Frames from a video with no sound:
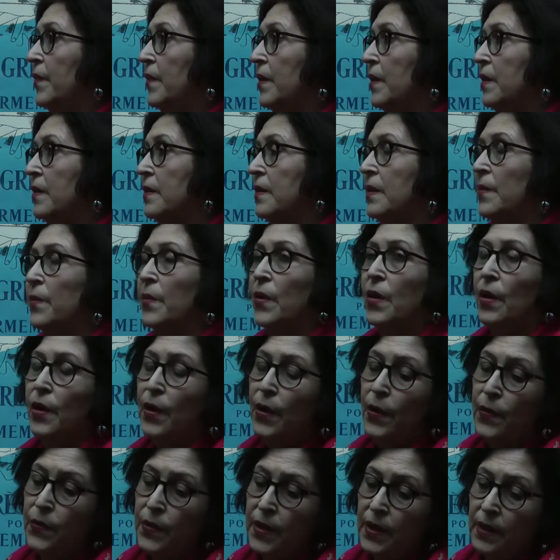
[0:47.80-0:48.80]
some
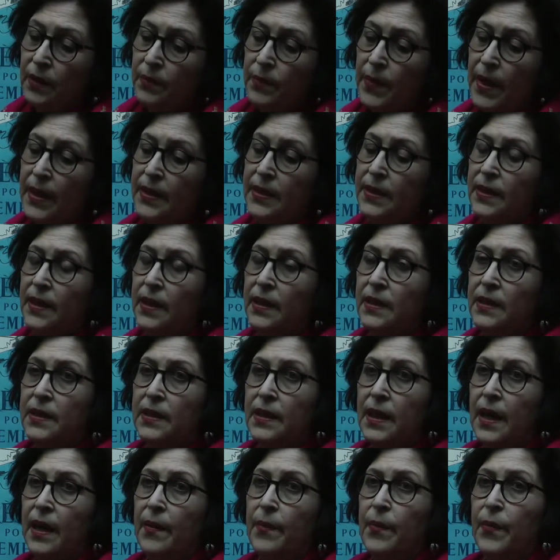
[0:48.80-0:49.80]
colonial massacres,
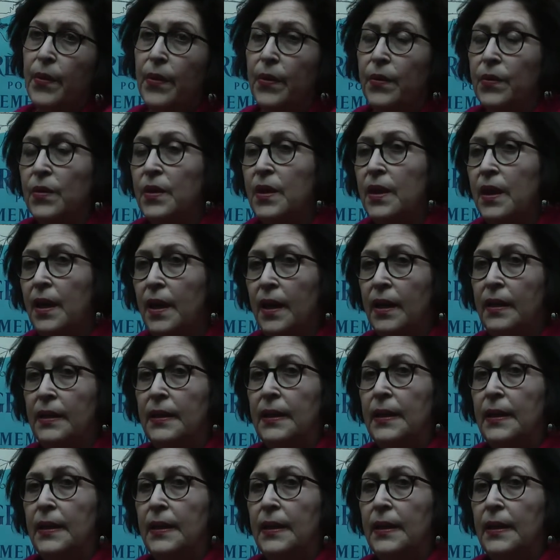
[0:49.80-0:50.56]
Cambodia,